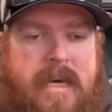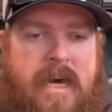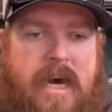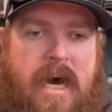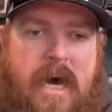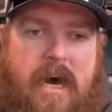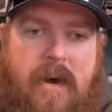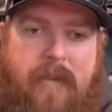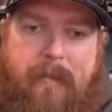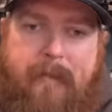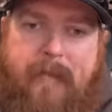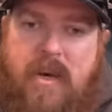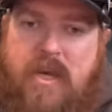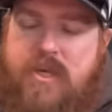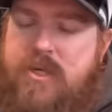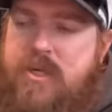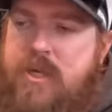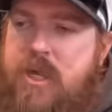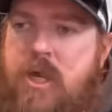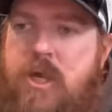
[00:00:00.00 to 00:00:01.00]
Uh,
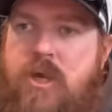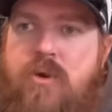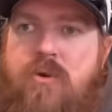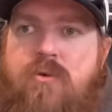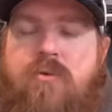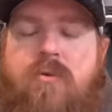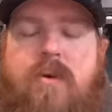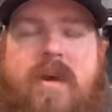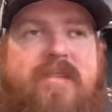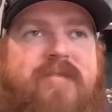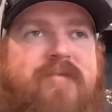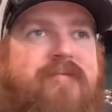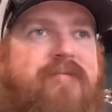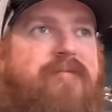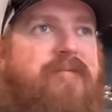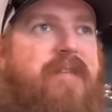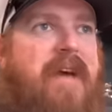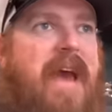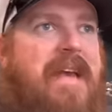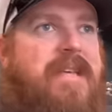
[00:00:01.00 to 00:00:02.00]
but two, it's
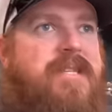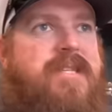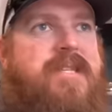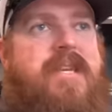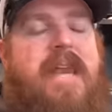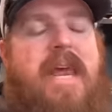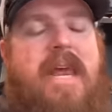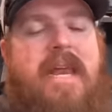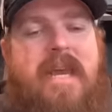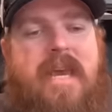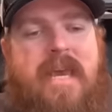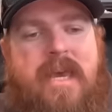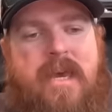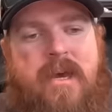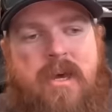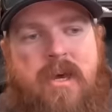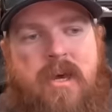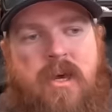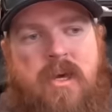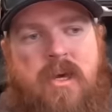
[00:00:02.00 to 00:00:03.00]
fascinating
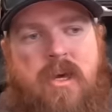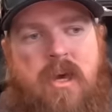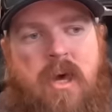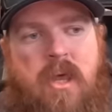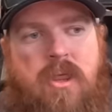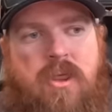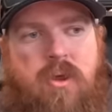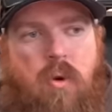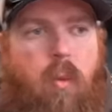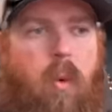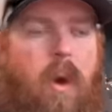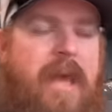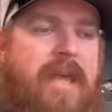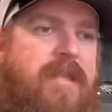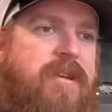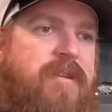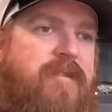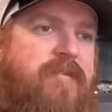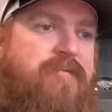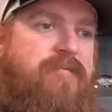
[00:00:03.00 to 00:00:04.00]
the way
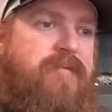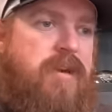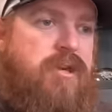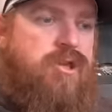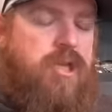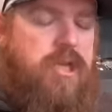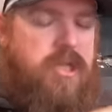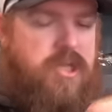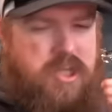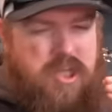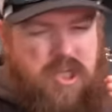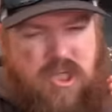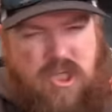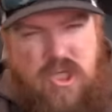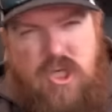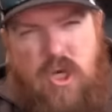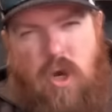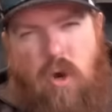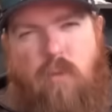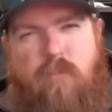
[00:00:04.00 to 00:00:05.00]
this fish is
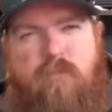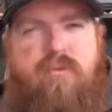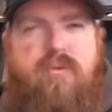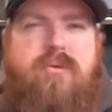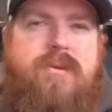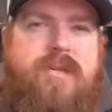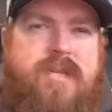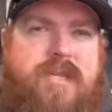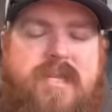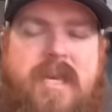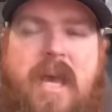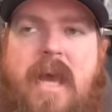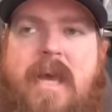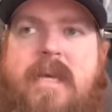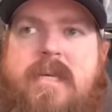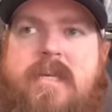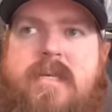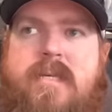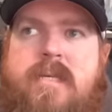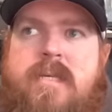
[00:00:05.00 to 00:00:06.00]
so
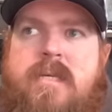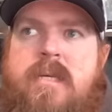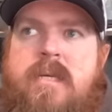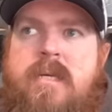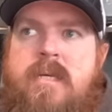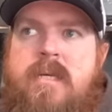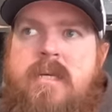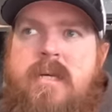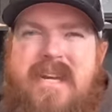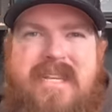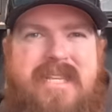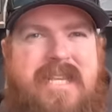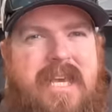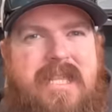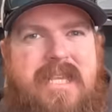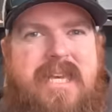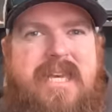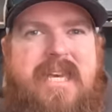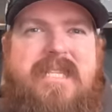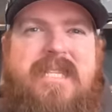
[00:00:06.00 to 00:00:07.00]
precise
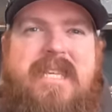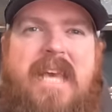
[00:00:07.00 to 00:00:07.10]
until it gets